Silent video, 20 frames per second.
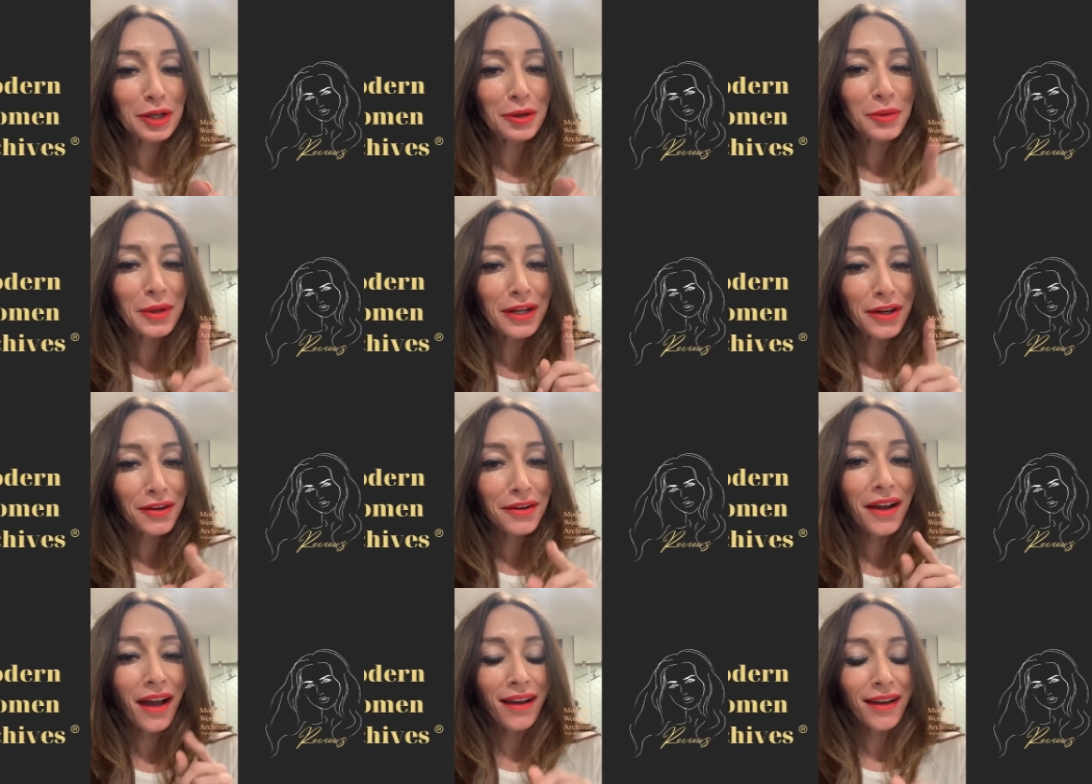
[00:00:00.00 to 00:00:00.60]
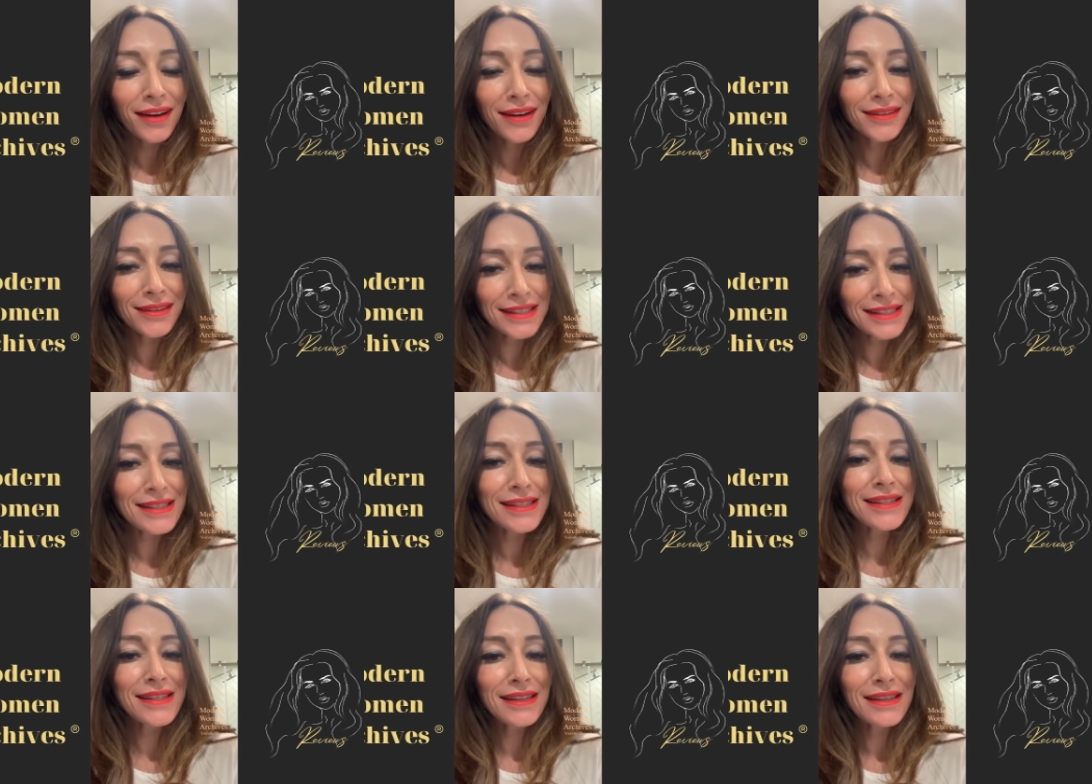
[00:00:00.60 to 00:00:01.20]
We are not gonna
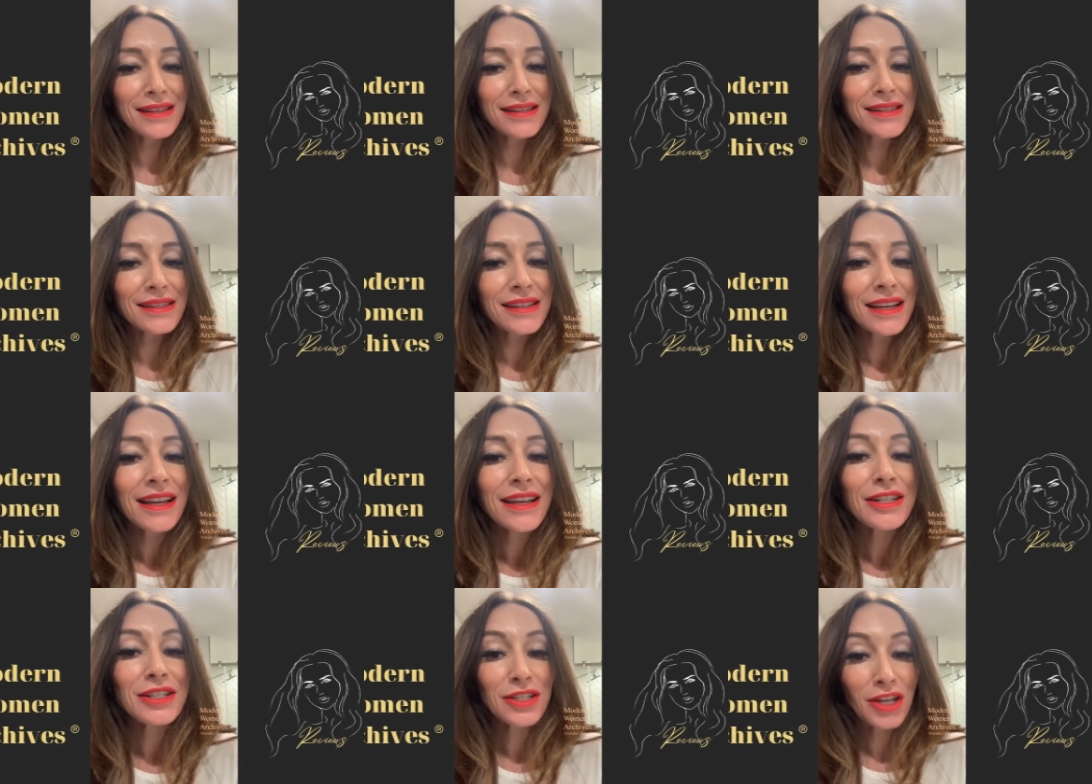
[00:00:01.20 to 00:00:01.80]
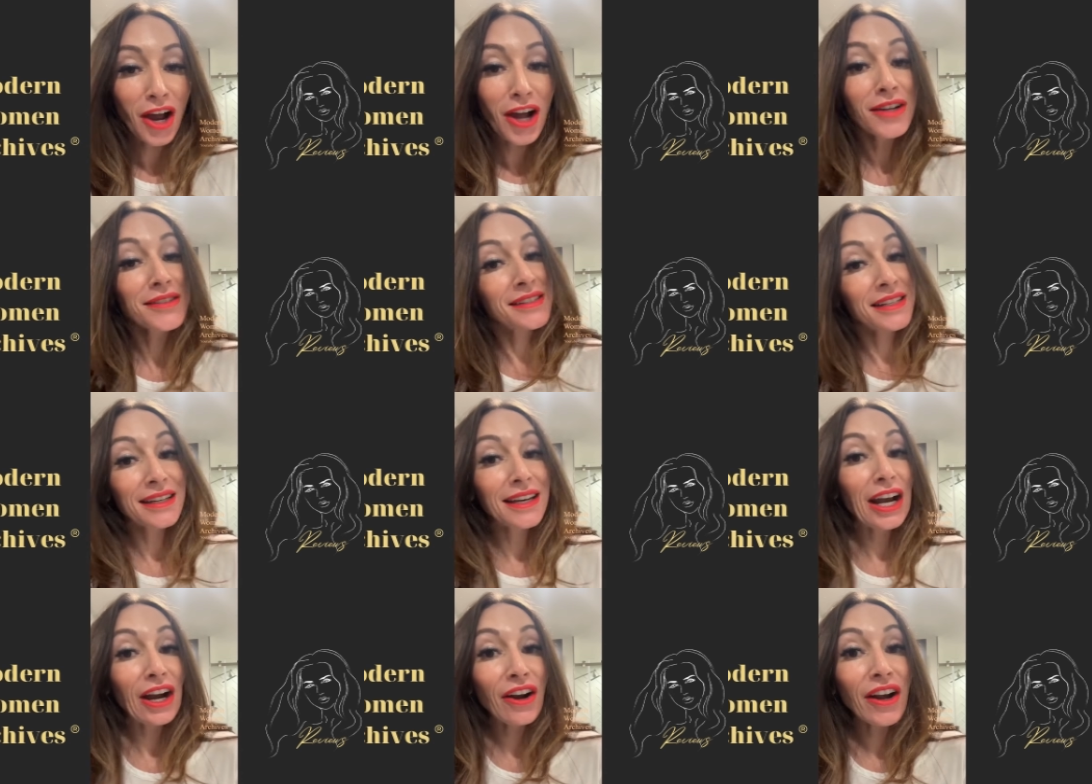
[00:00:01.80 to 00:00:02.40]
listen to this toxic
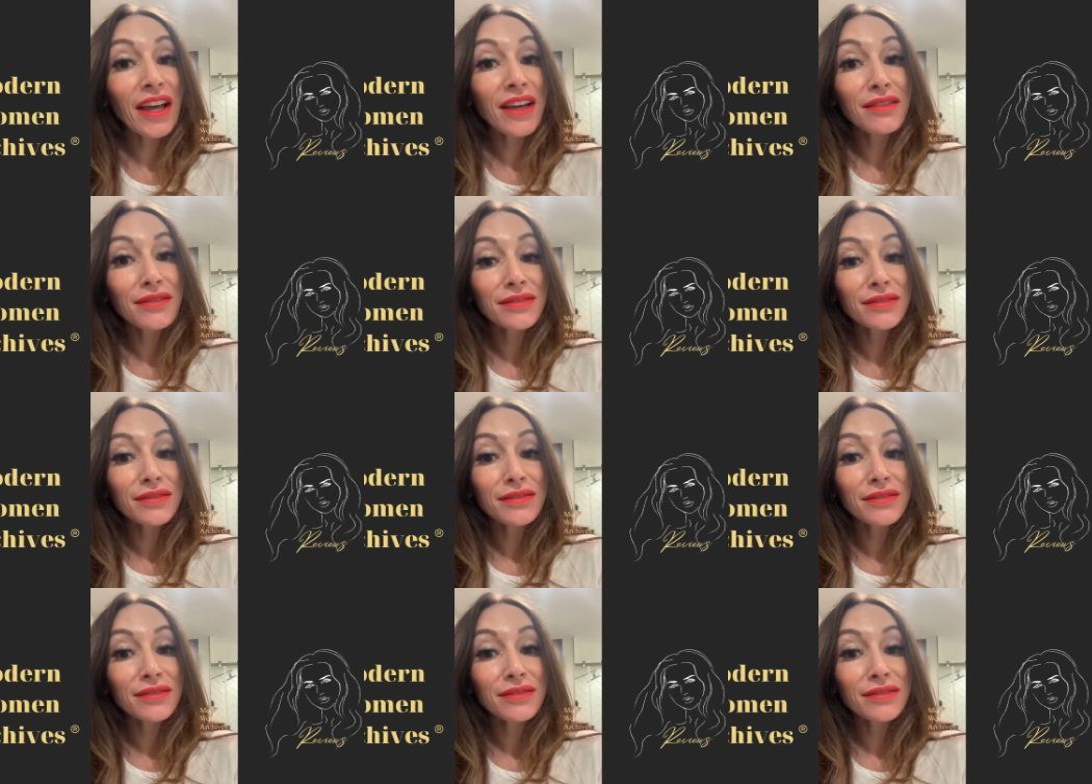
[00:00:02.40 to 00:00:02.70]
narrative.